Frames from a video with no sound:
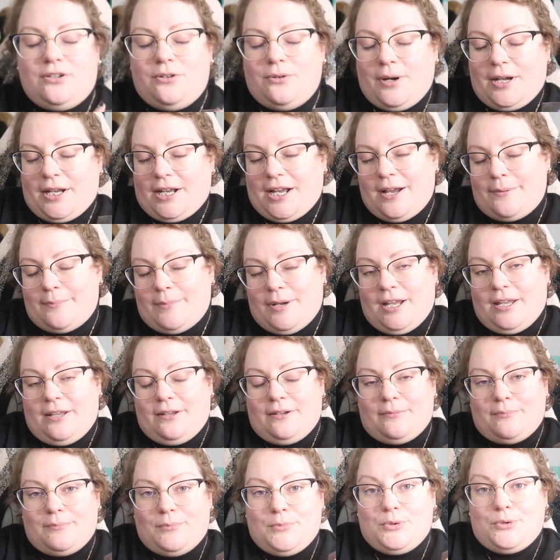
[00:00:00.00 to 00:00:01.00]
who I got
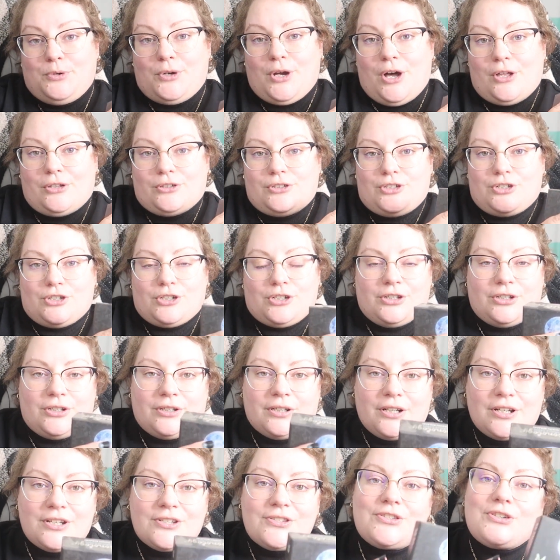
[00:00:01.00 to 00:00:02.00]
my
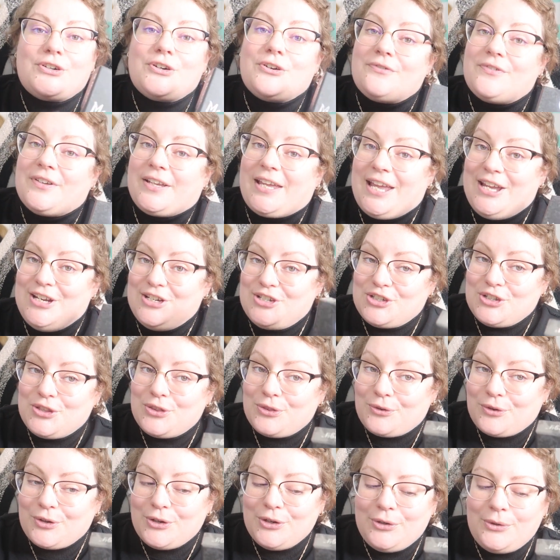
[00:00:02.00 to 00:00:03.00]
Moonologer certification
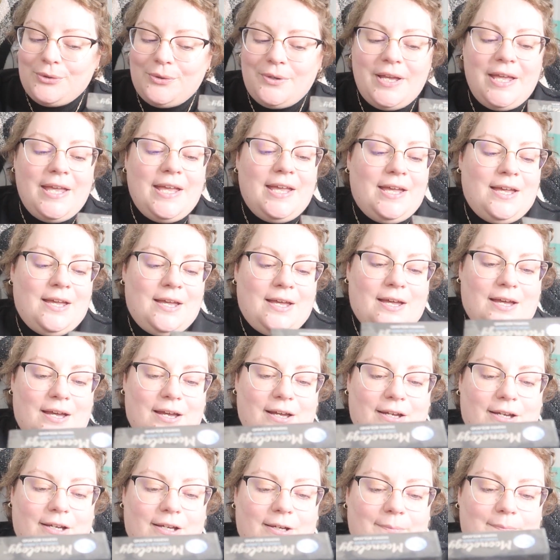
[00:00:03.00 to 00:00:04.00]
through.
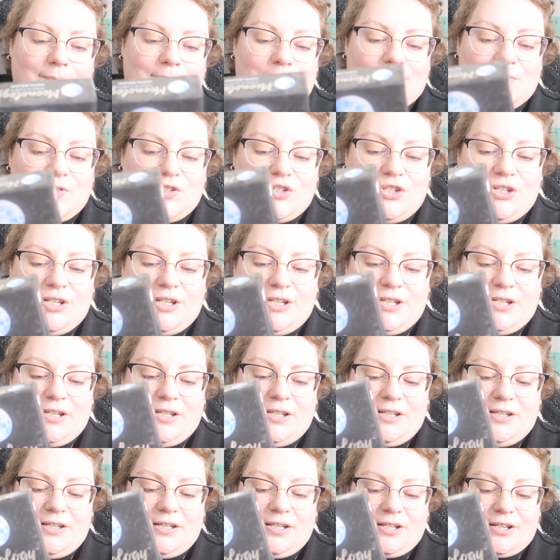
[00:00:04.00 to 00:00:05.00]

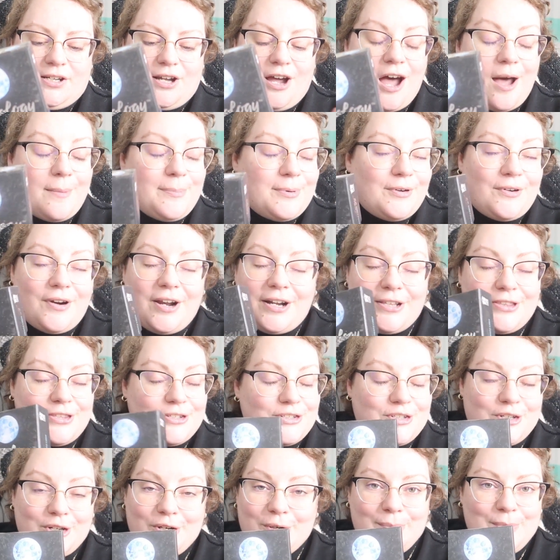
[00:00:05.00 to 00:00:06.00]
She copyrighted the
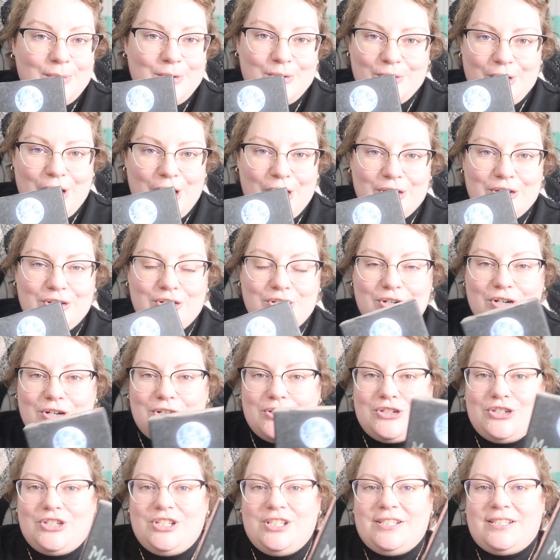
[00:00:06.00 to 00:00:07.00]
term
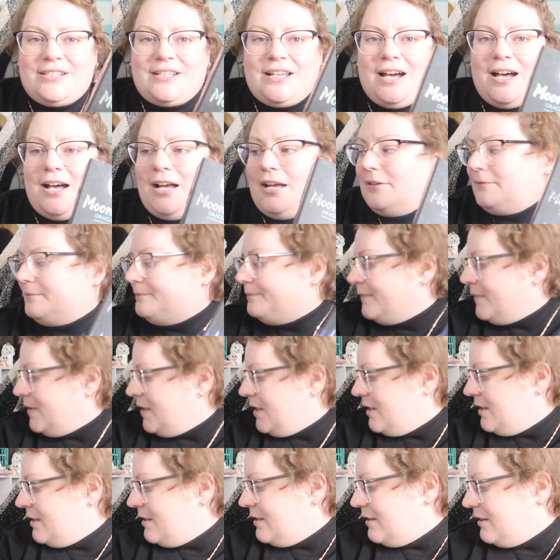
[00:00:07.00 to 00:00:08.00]
Moonologer. She's got,
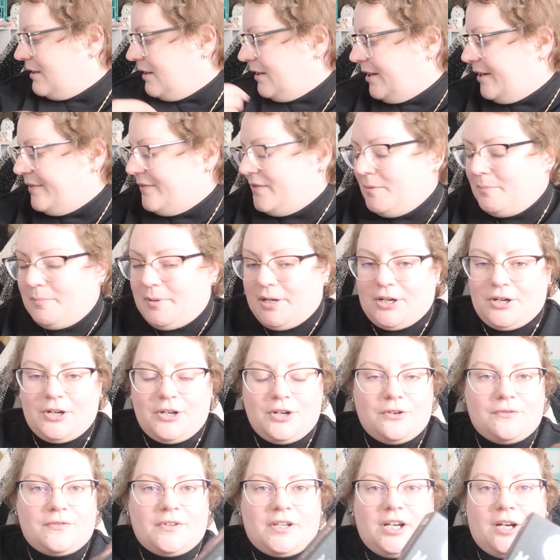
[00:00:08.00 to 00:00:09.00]
I have it
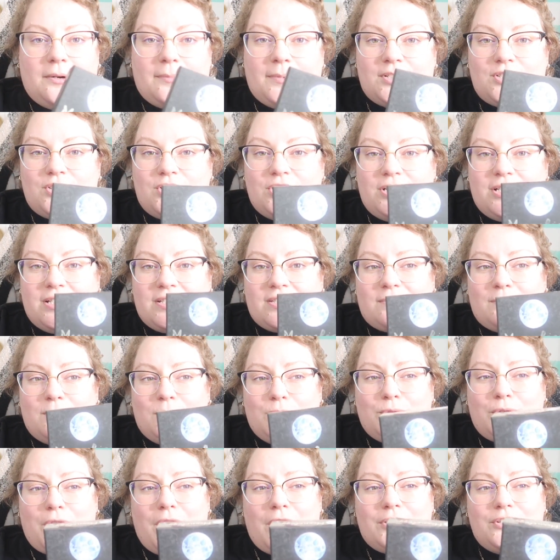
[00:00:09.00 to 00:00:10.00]
buried over here, but she does a
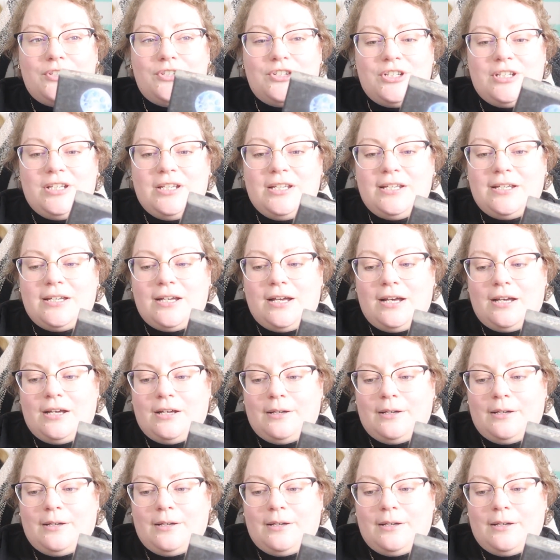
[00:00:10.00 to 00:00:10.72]
Moonology